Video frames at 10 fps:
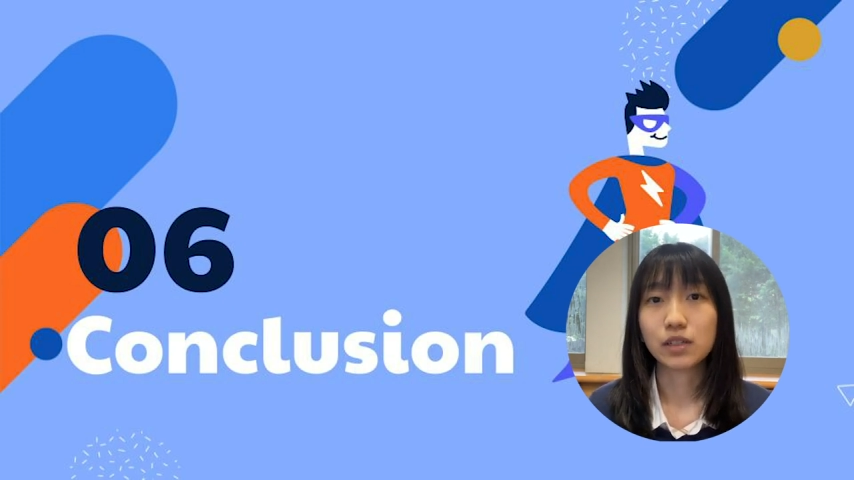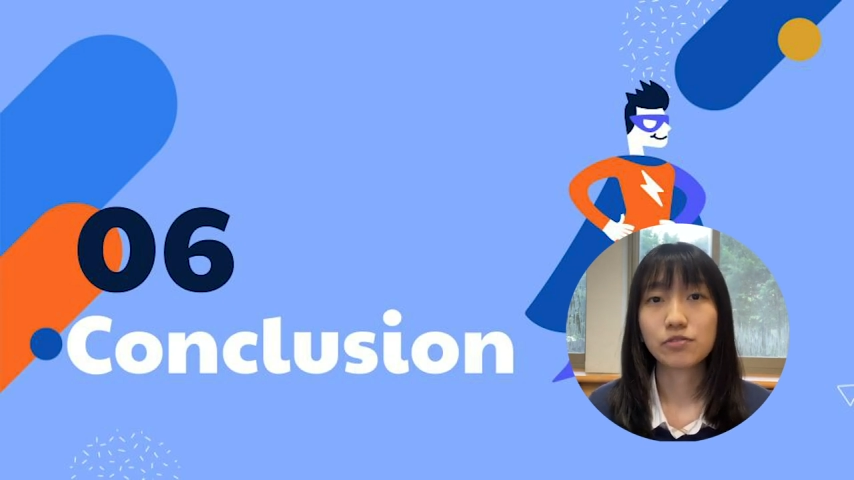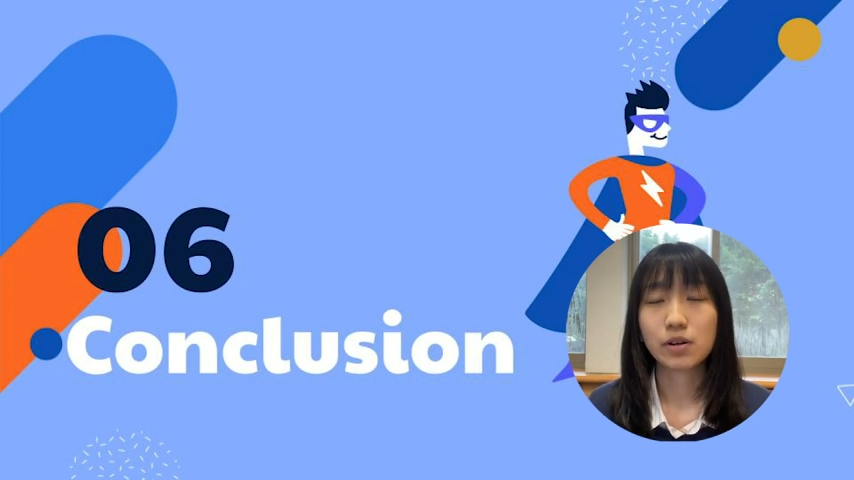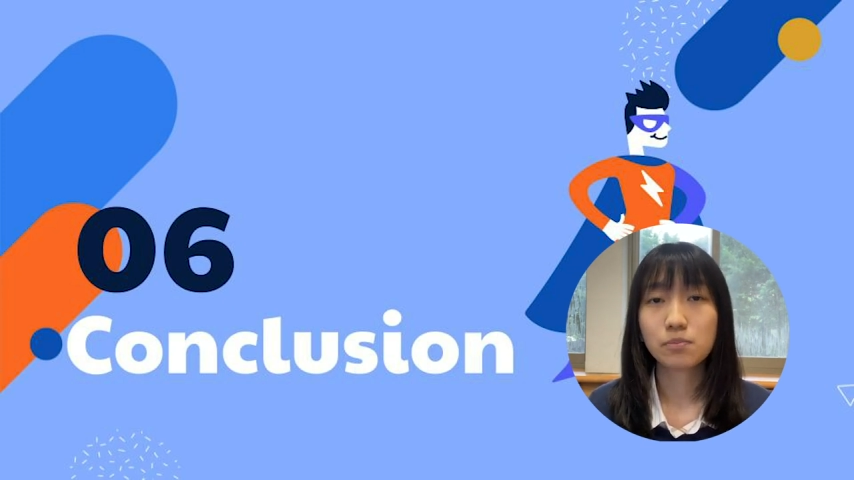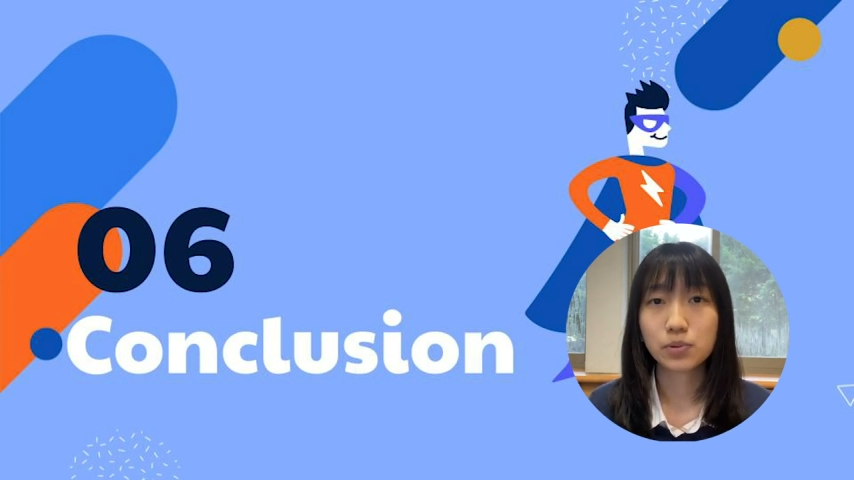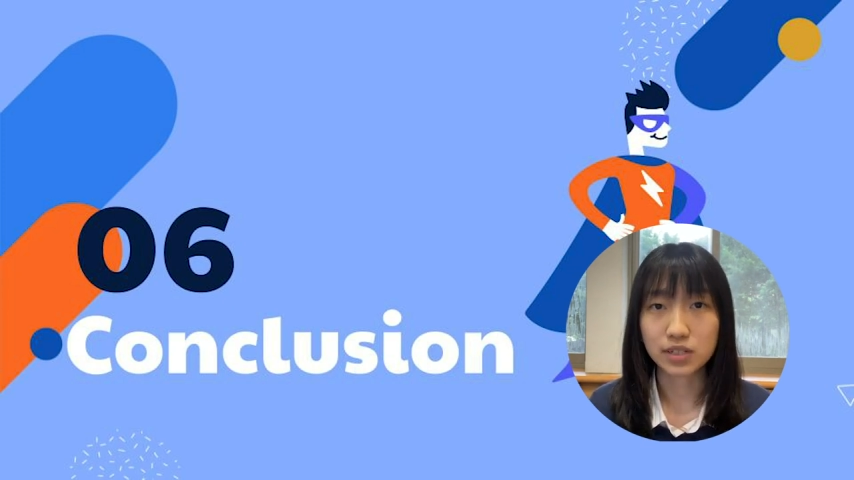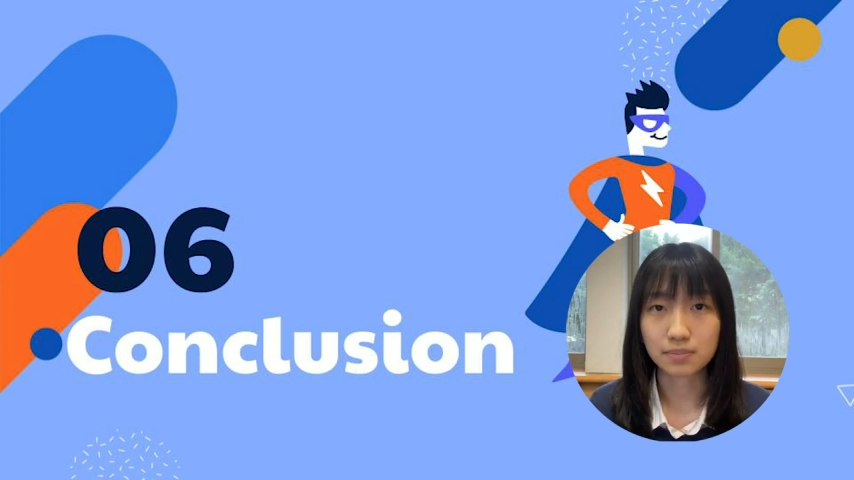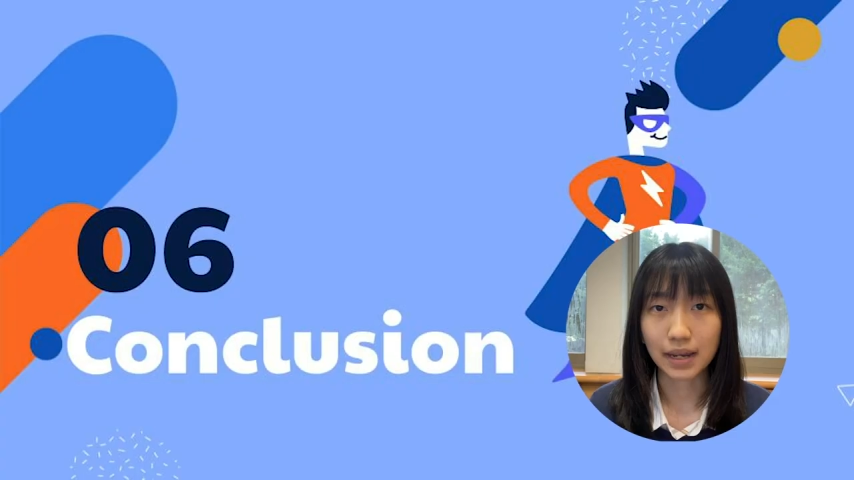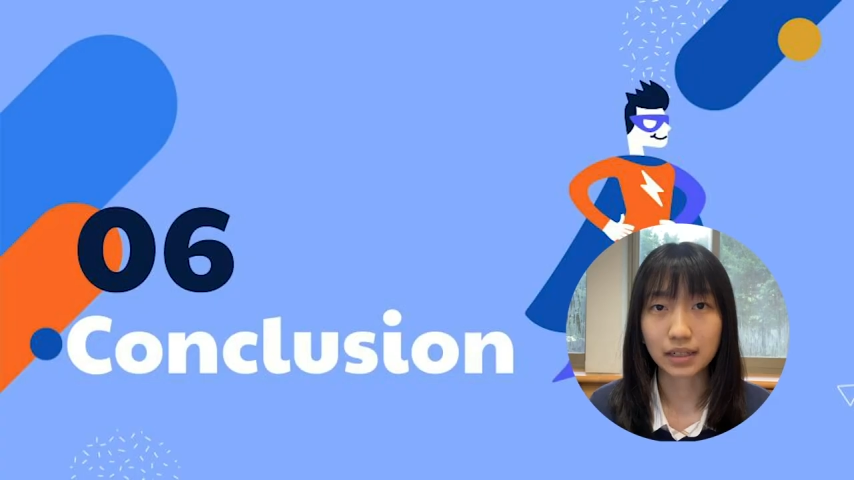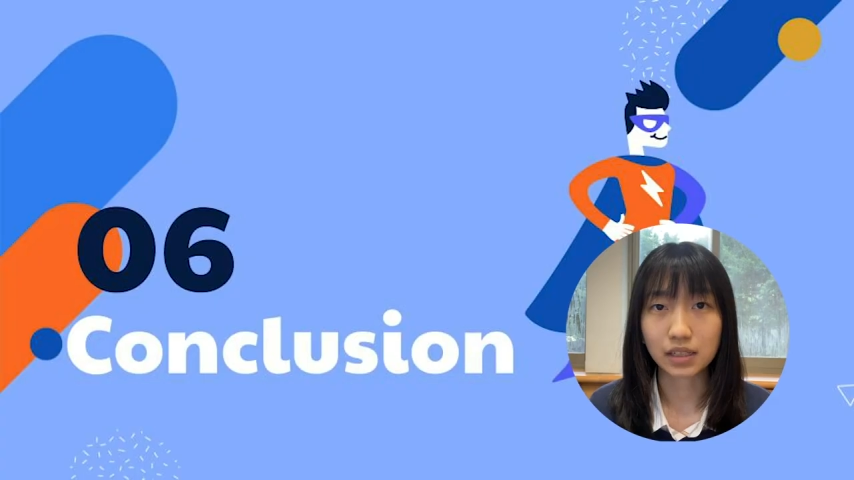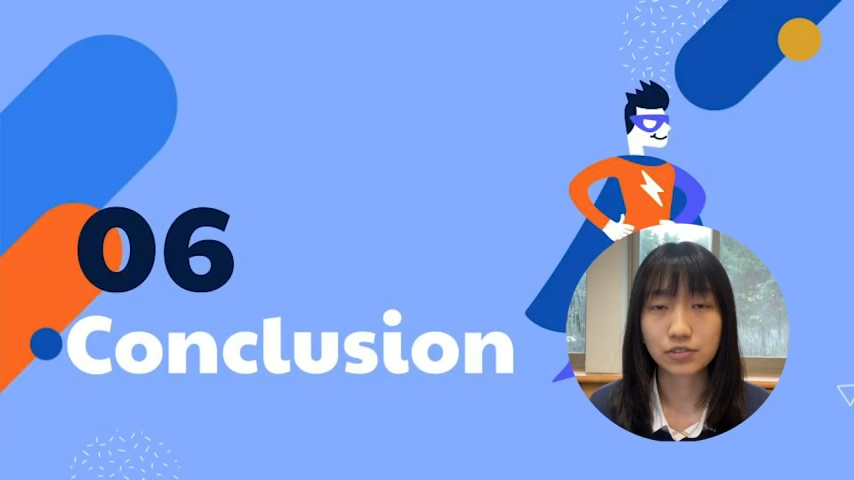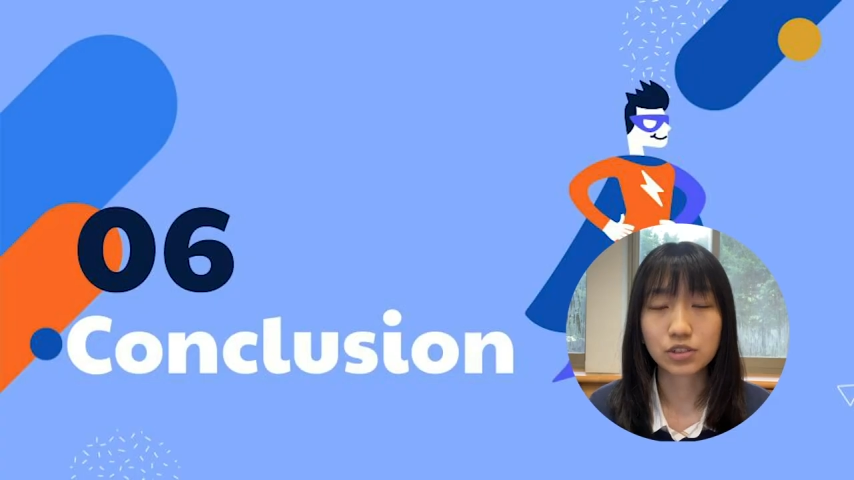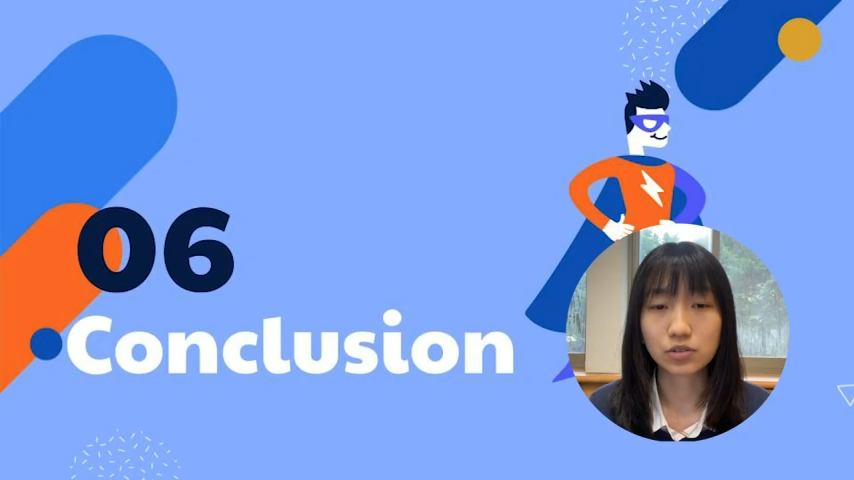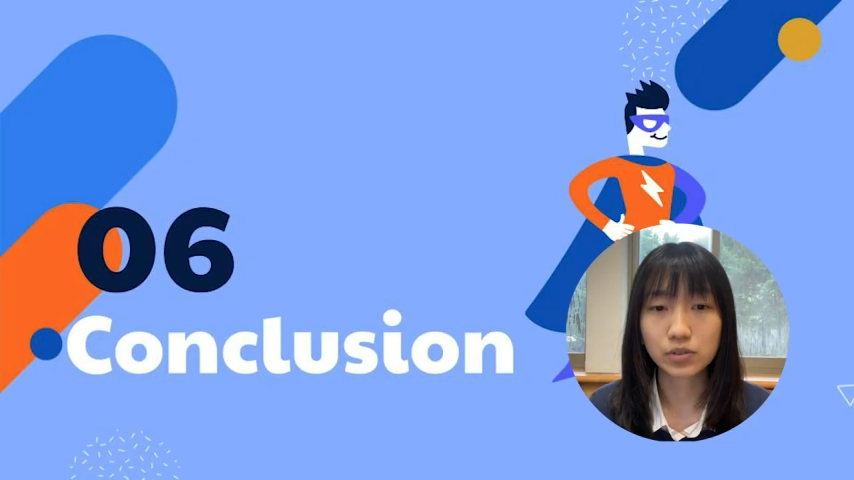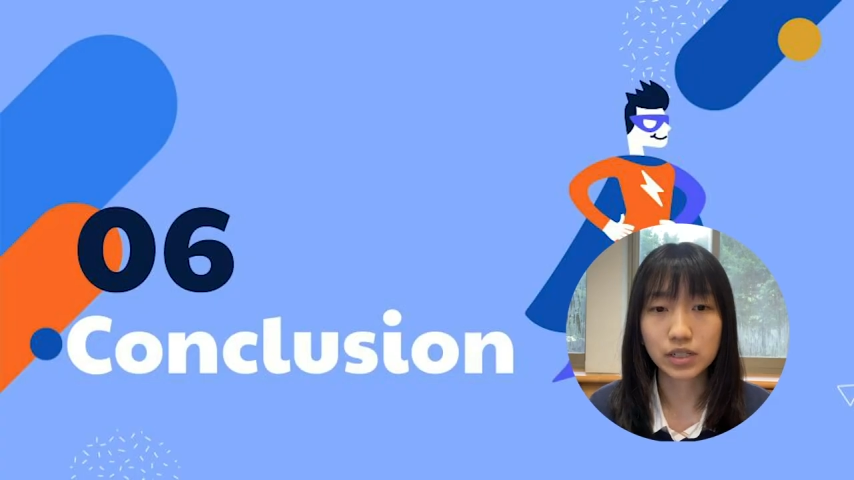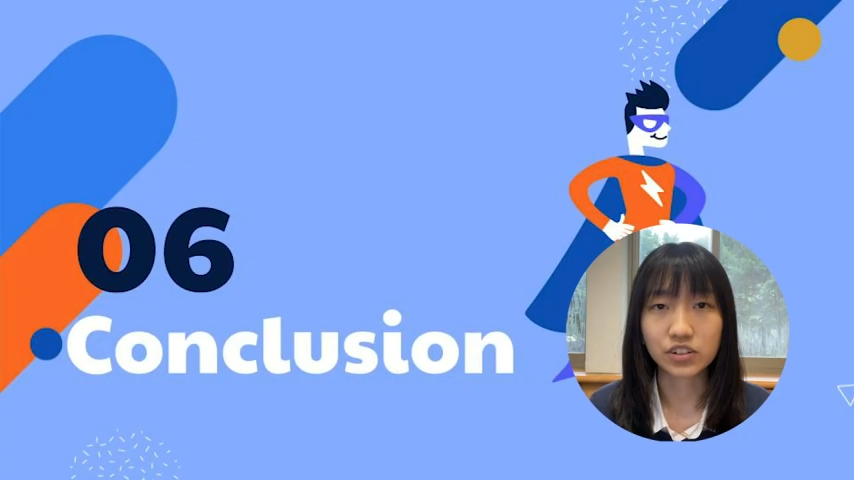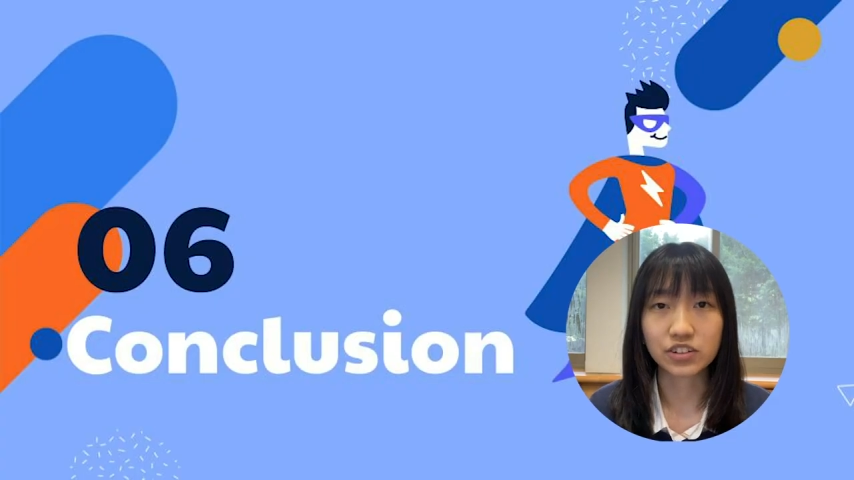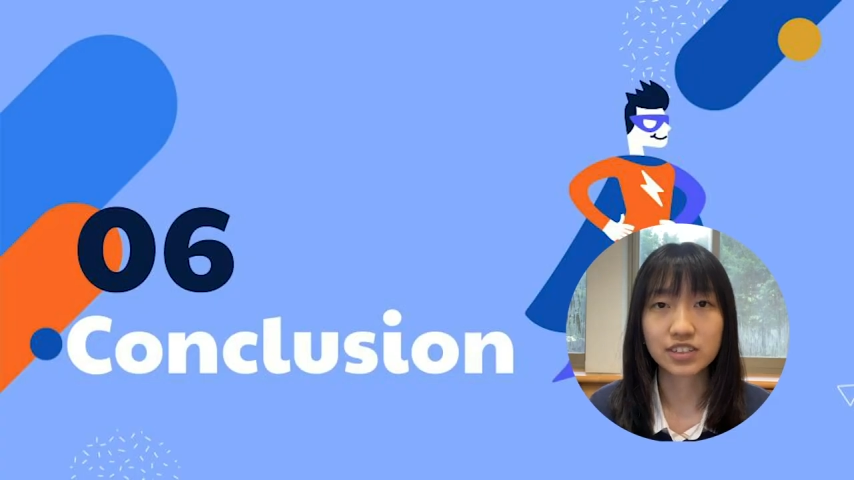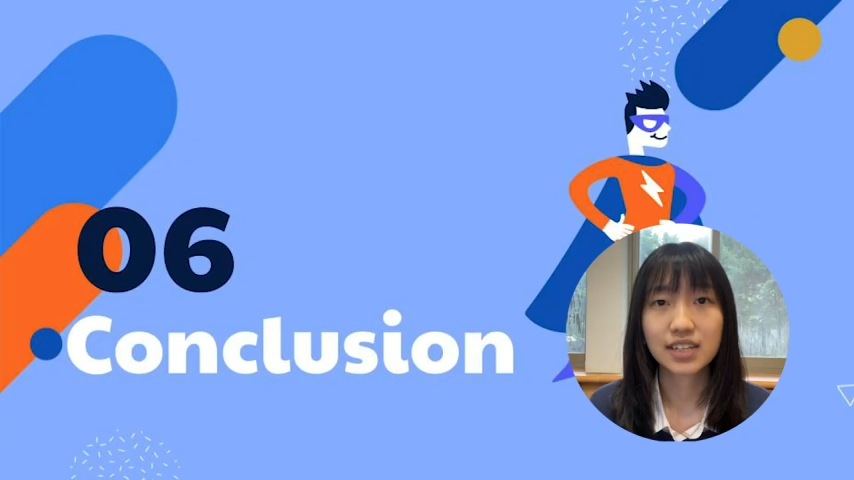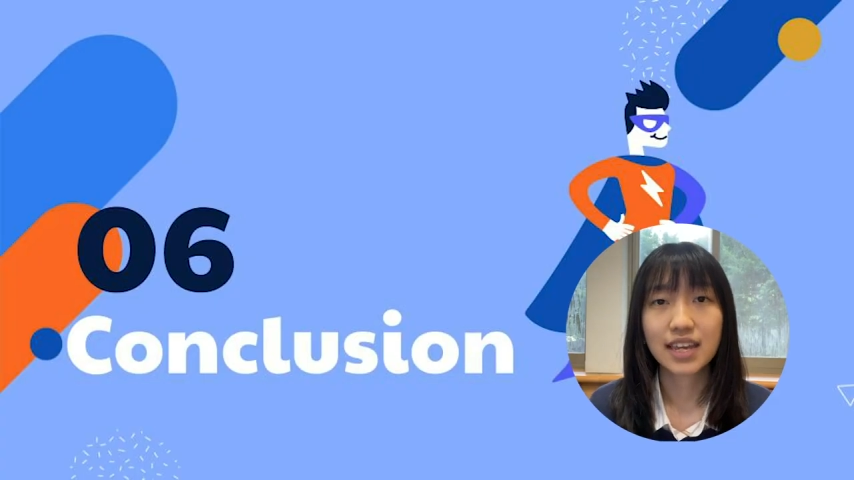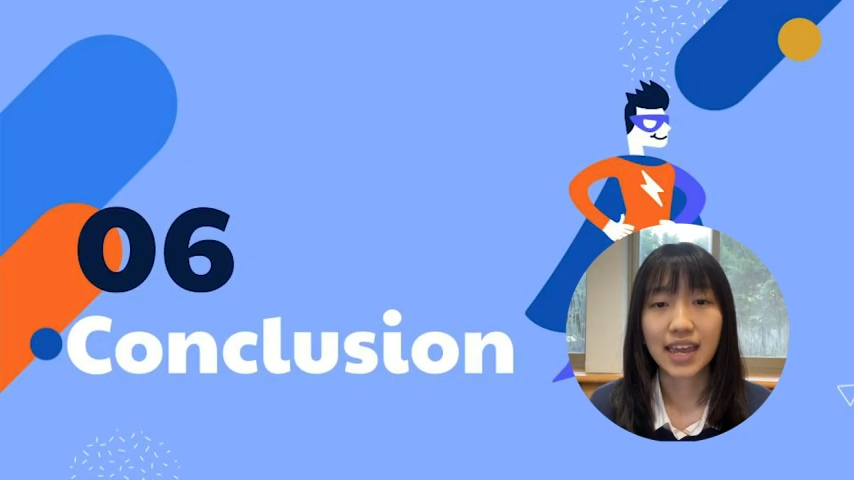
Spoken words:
different perspectives to readers,